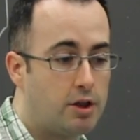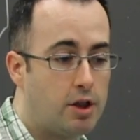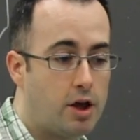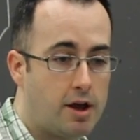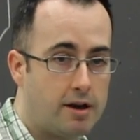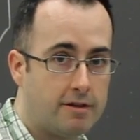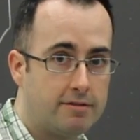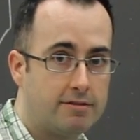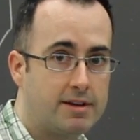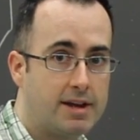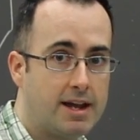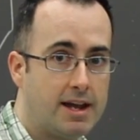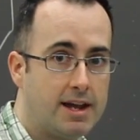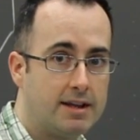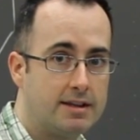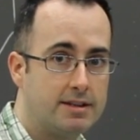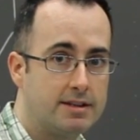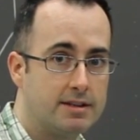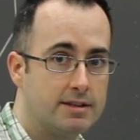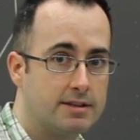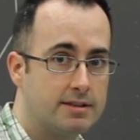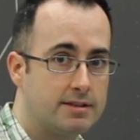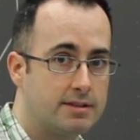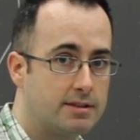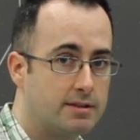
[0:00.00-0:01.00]
a lot of
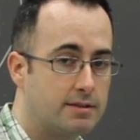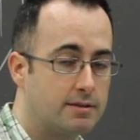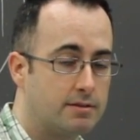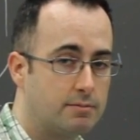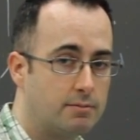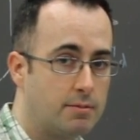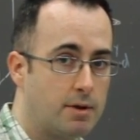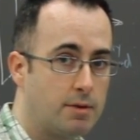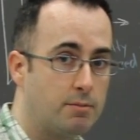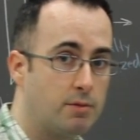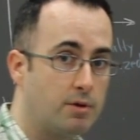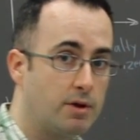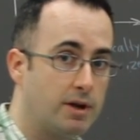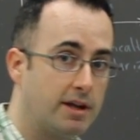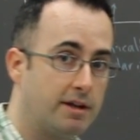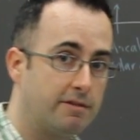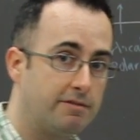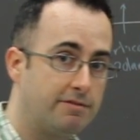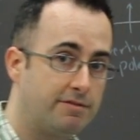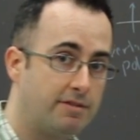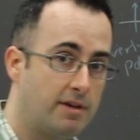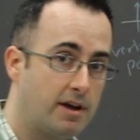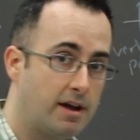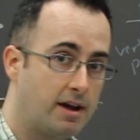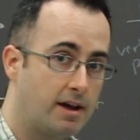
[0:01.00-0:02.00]
cases, remember
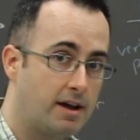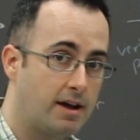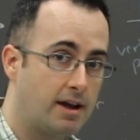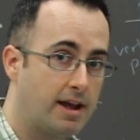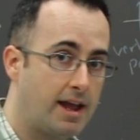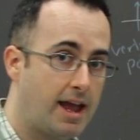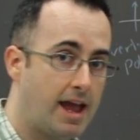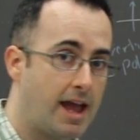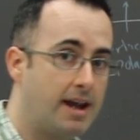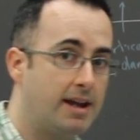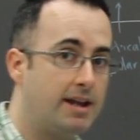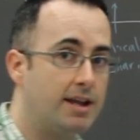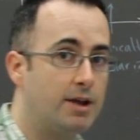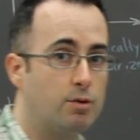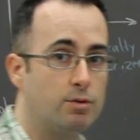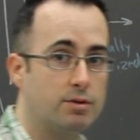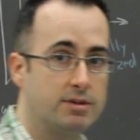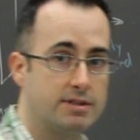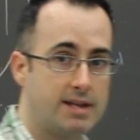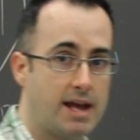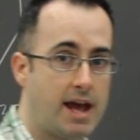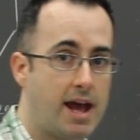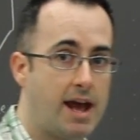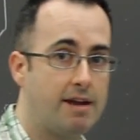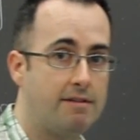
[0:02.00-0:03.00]
if uh, n
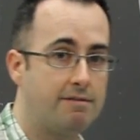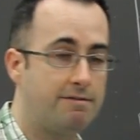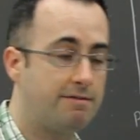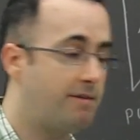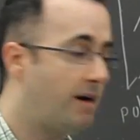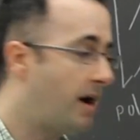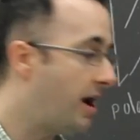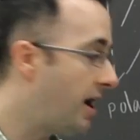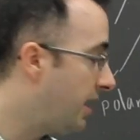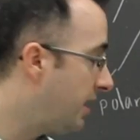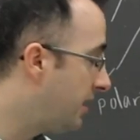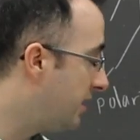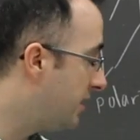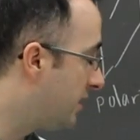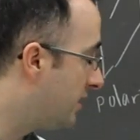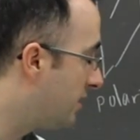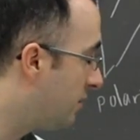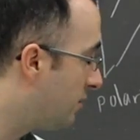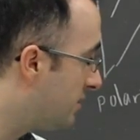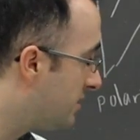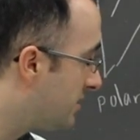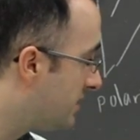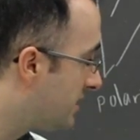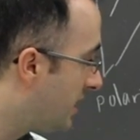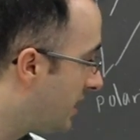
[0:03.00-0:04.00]
equals tan phi, in
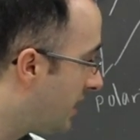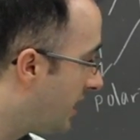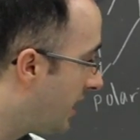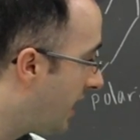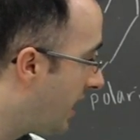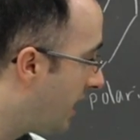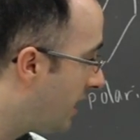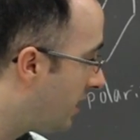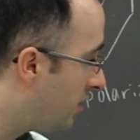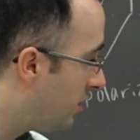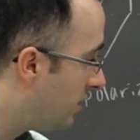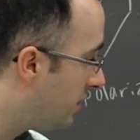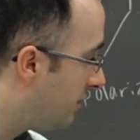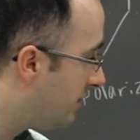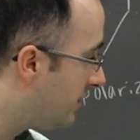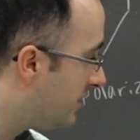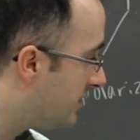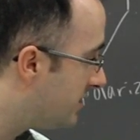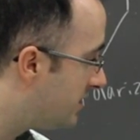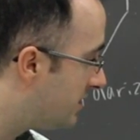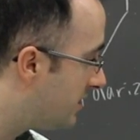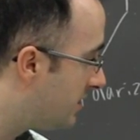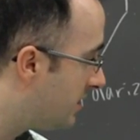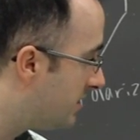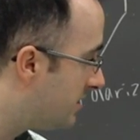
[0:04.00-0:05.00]
other words, the angle of
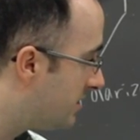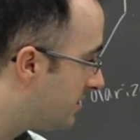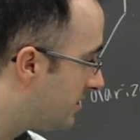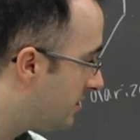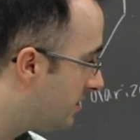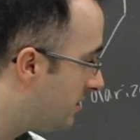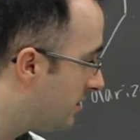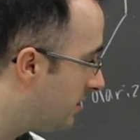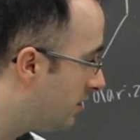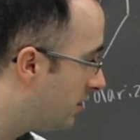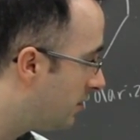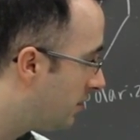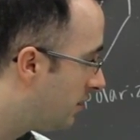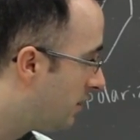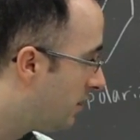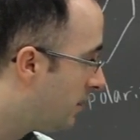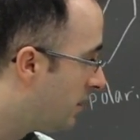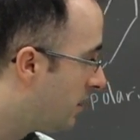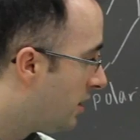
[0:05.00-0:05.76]
incidence here,